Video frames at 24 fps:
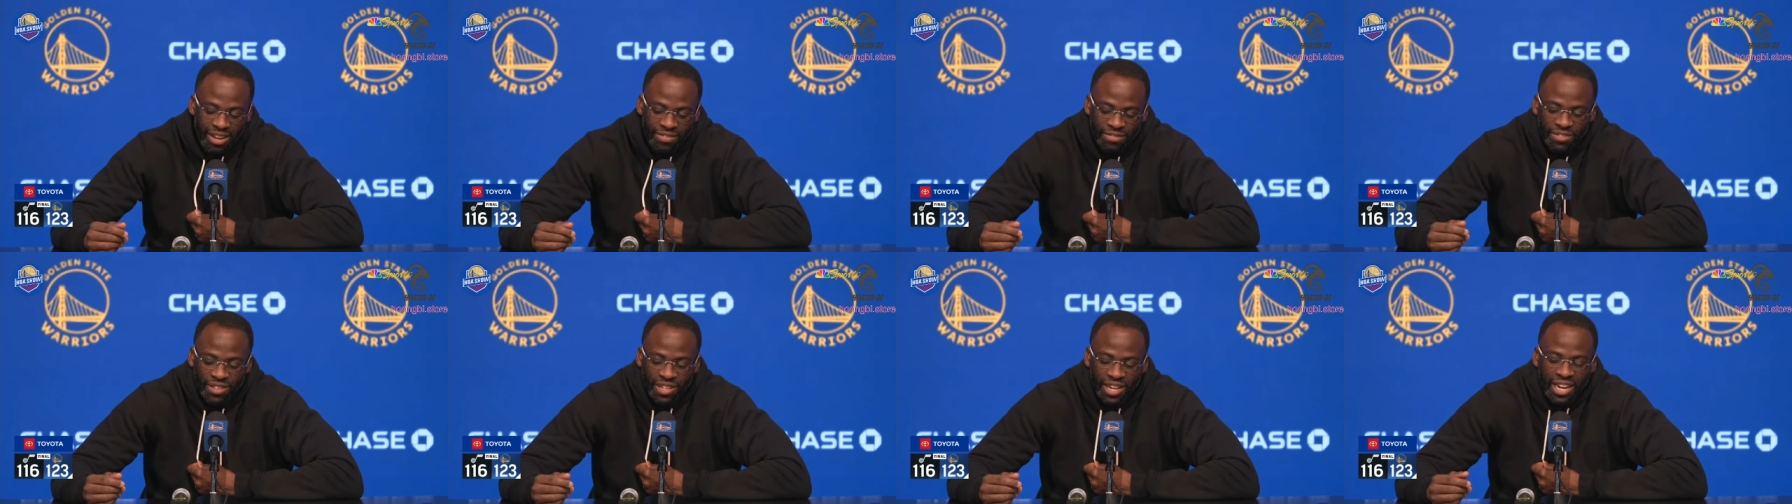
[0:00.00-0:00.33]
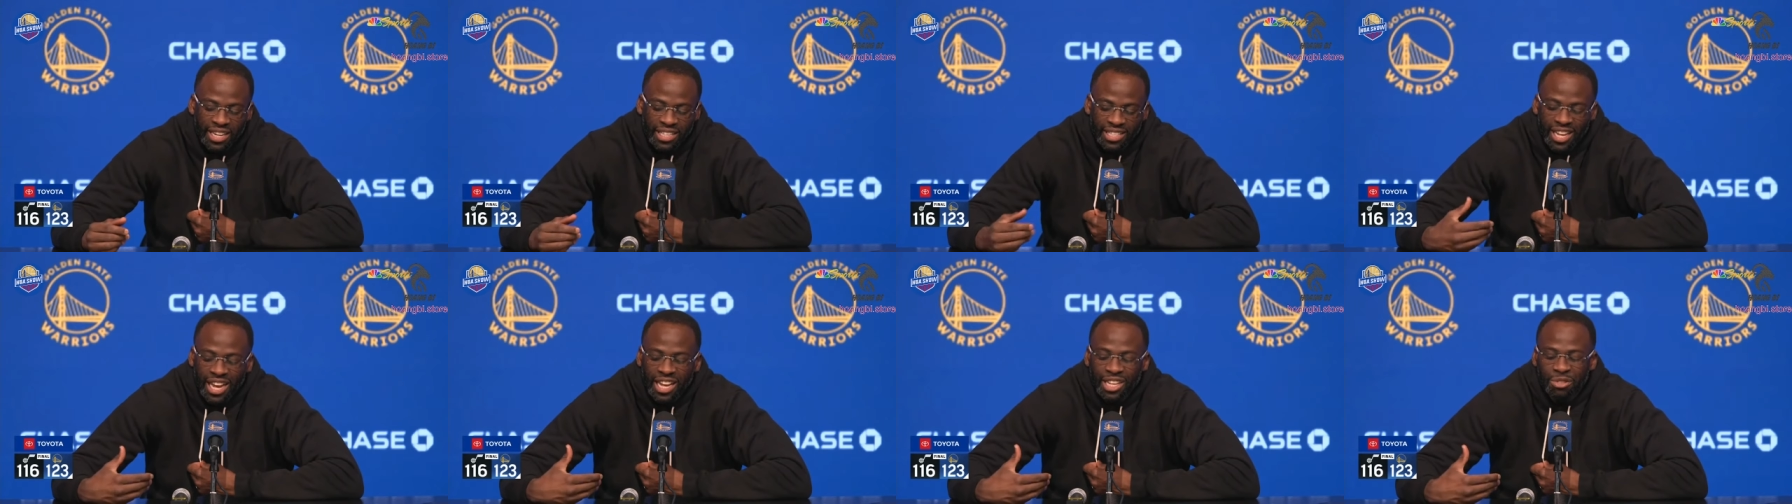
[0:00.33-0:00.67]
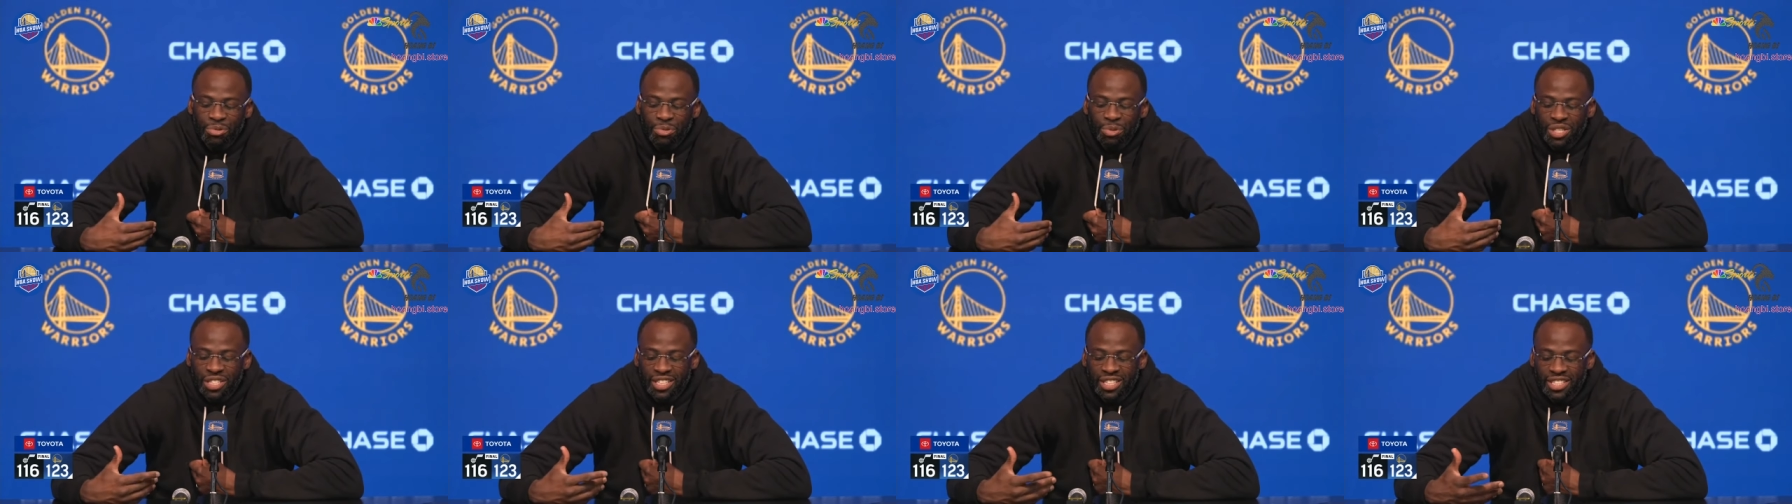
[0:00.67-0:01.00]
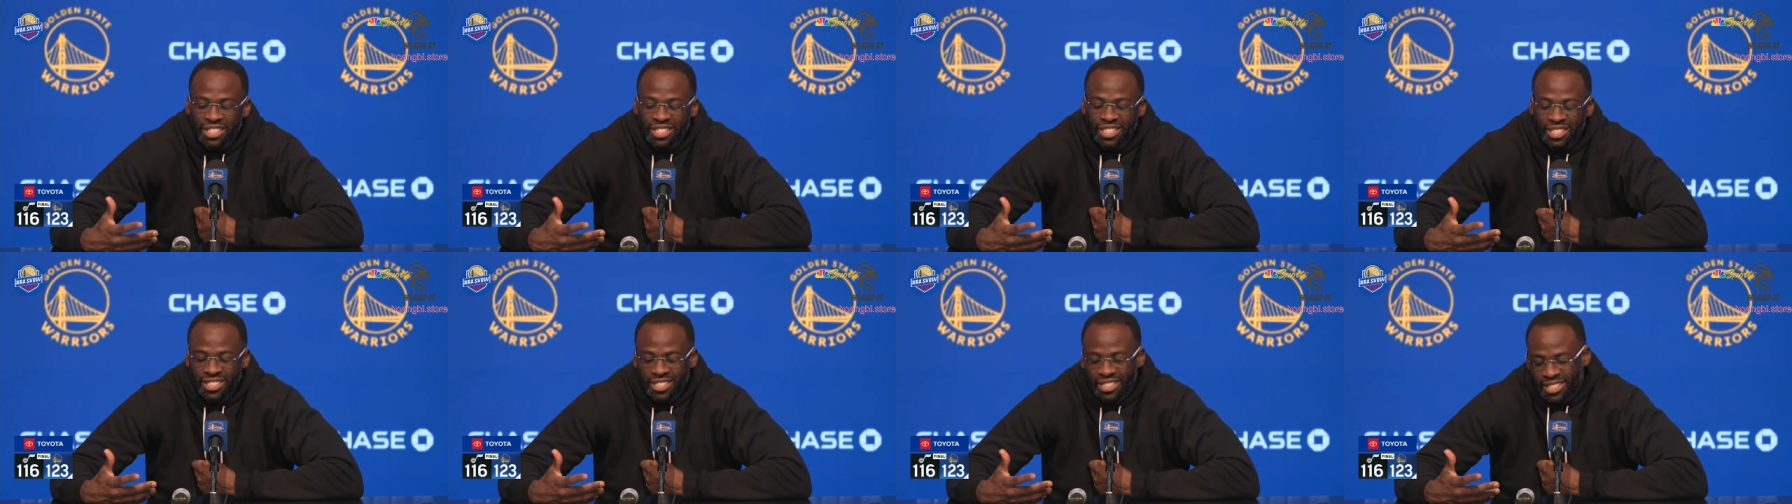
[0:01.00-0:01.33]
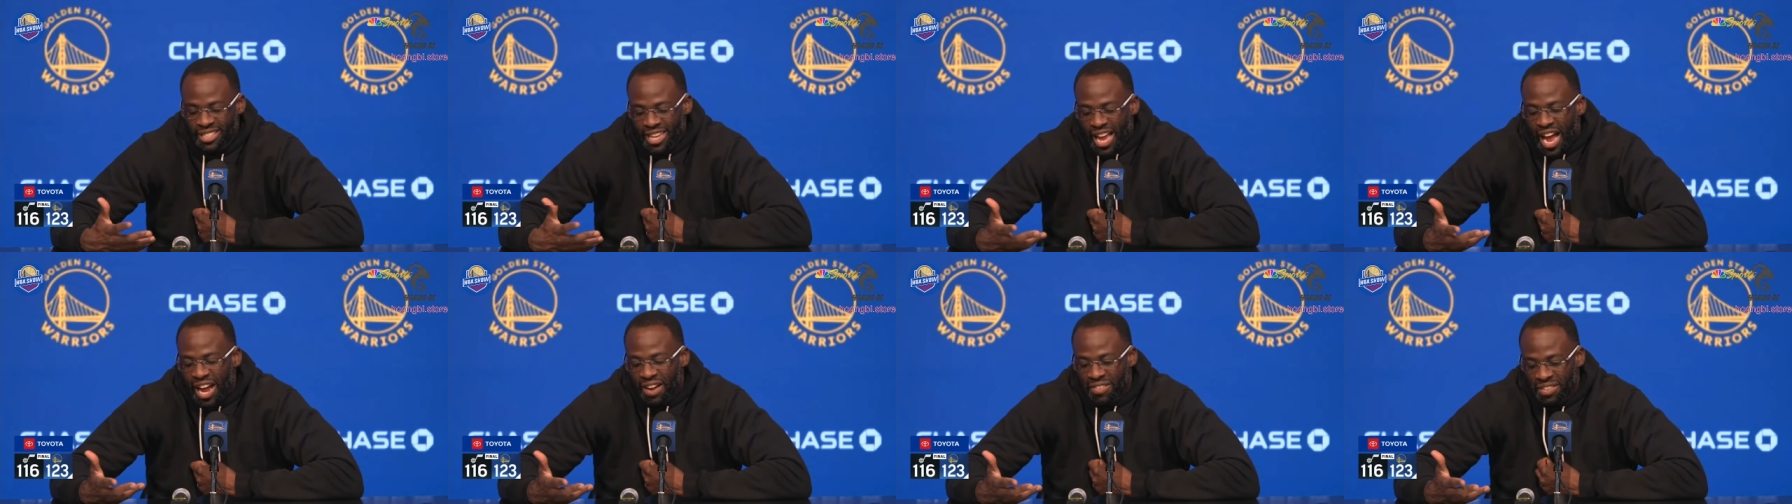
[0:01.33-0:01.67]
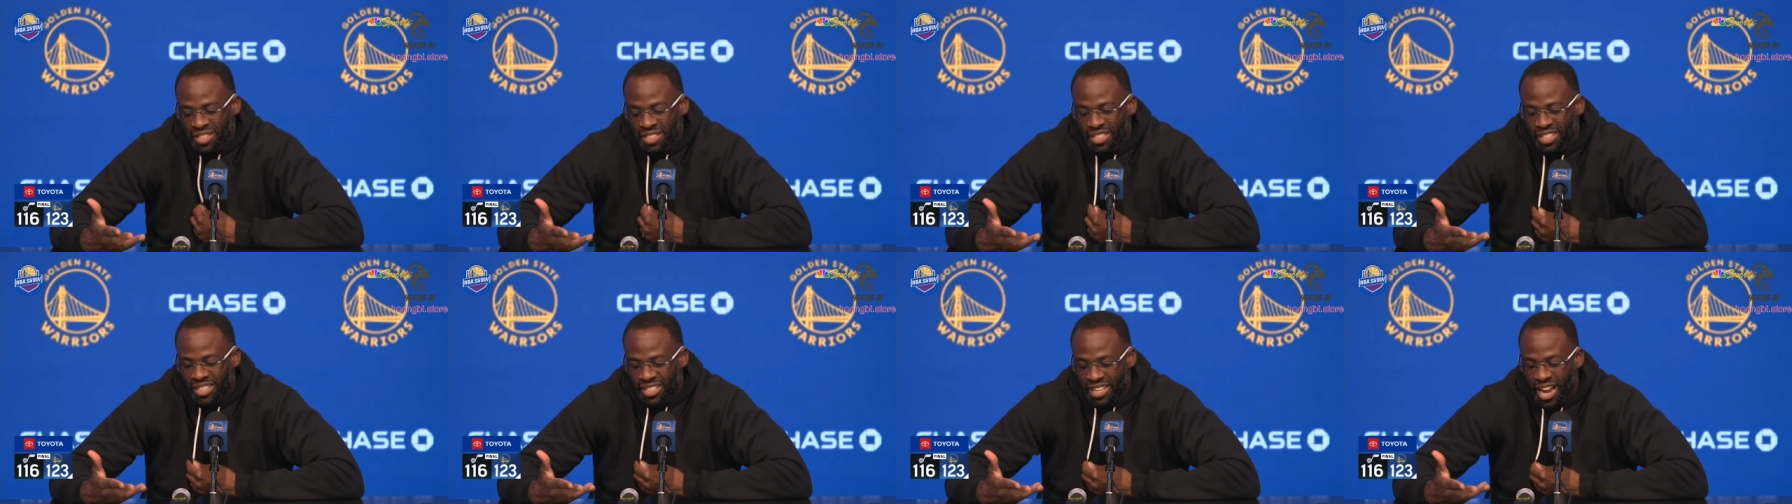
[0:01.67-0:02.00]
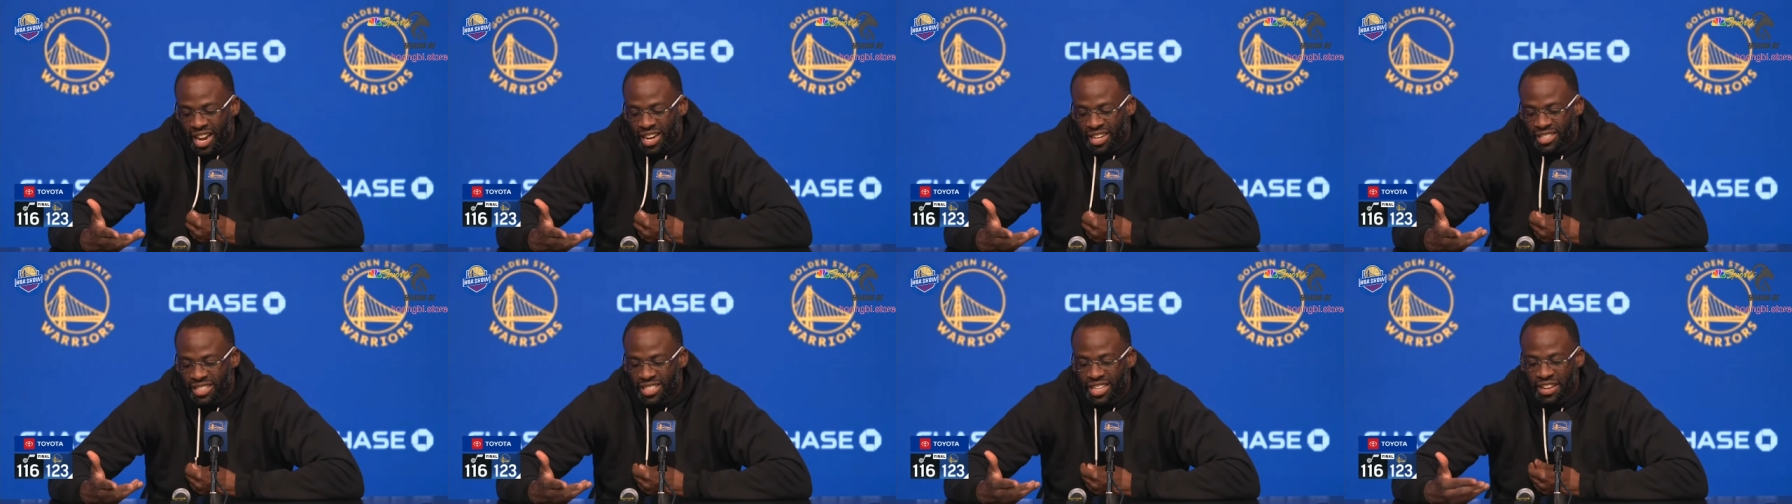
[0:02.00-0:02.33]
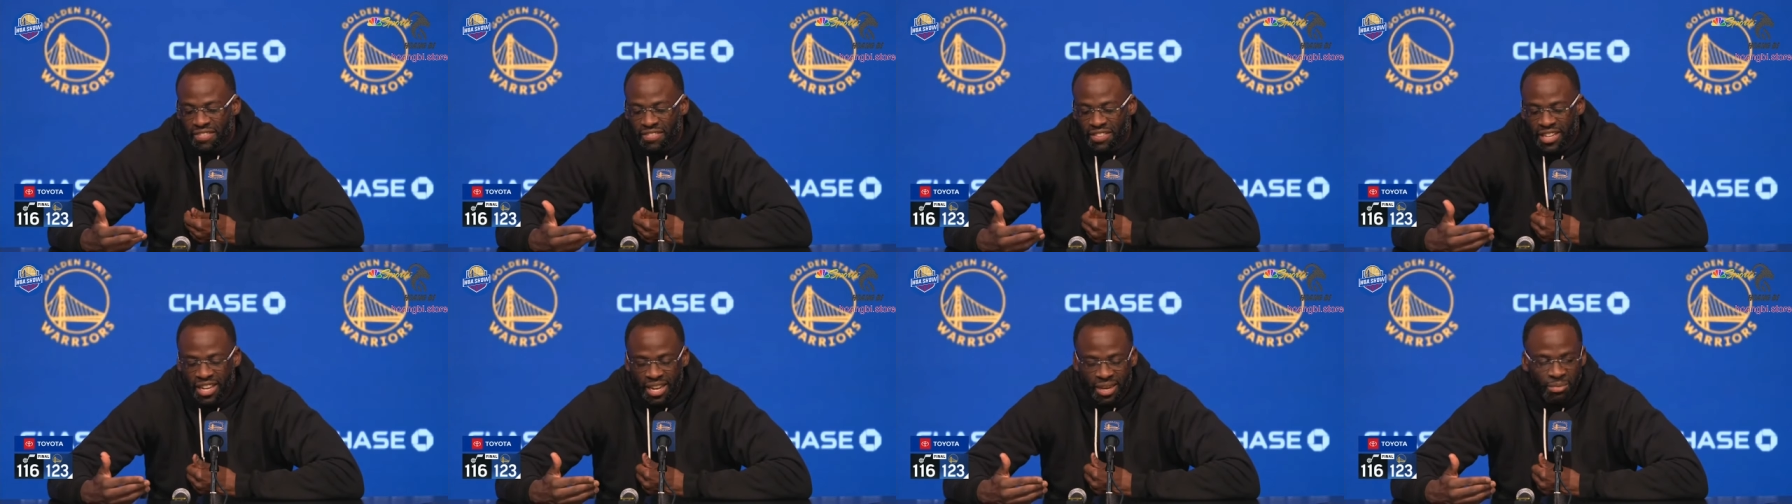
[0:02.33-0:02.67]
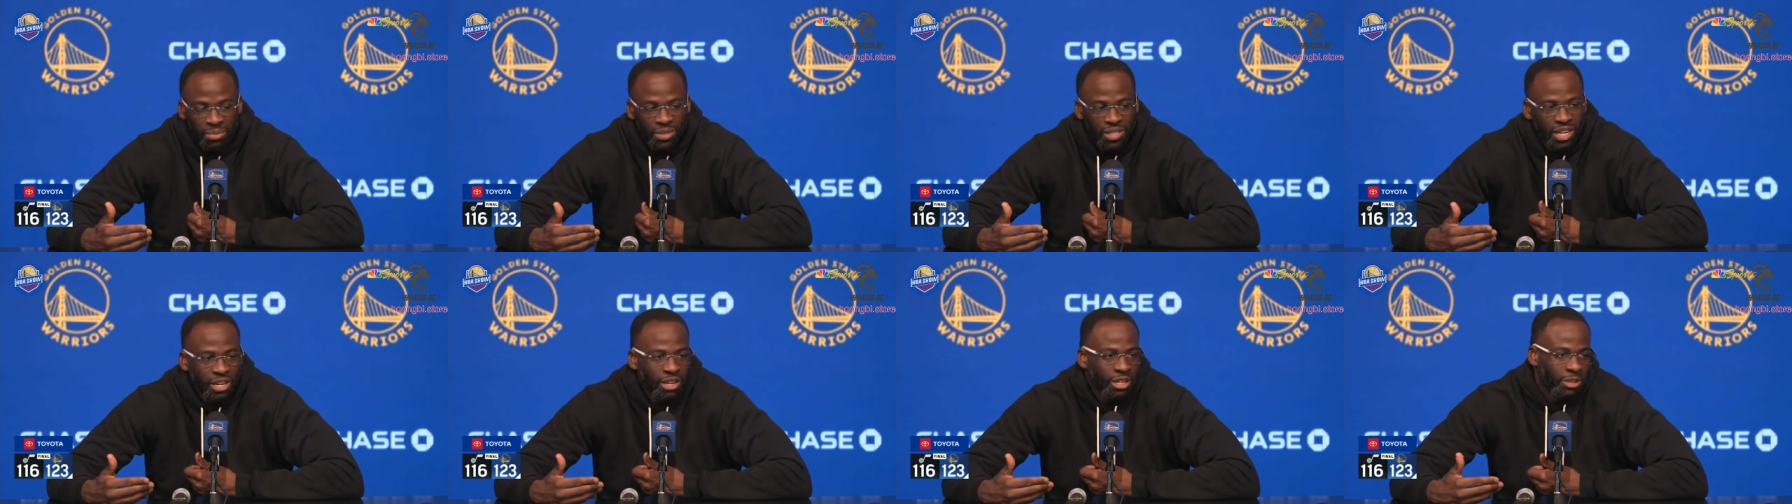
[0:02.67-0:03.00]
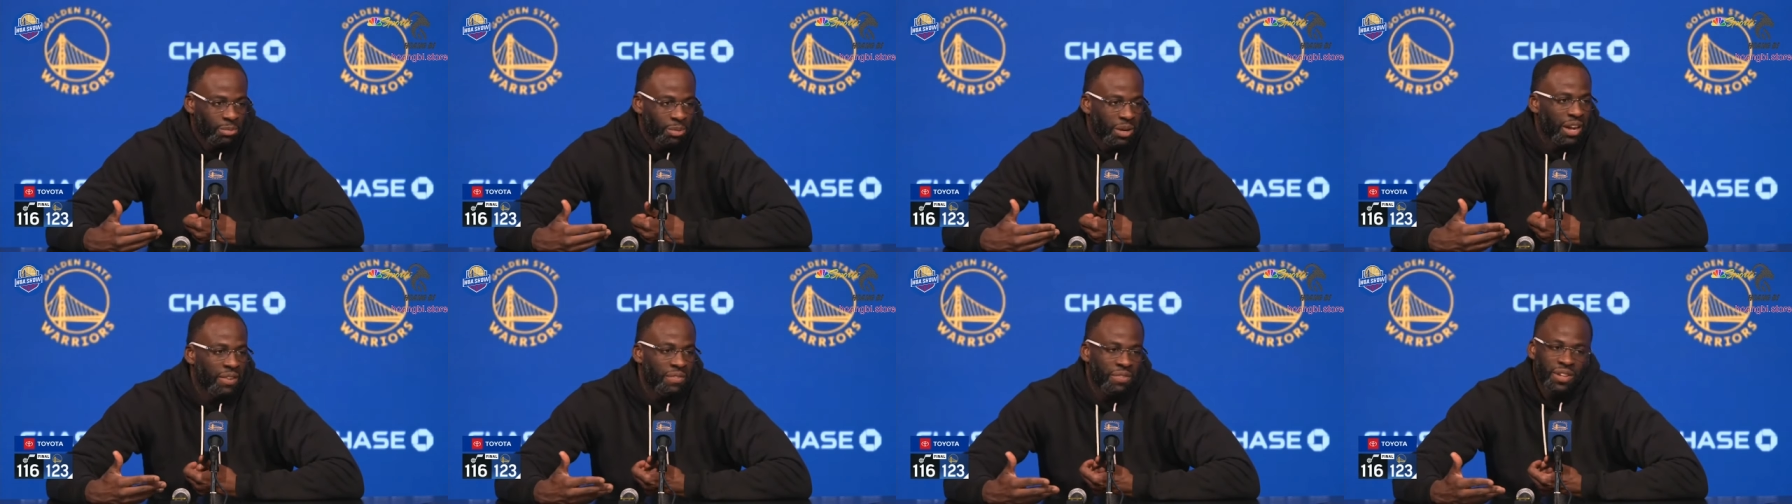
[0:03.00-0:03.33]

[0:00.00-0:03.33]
I feel like that's what this. obviously not a seven-game series,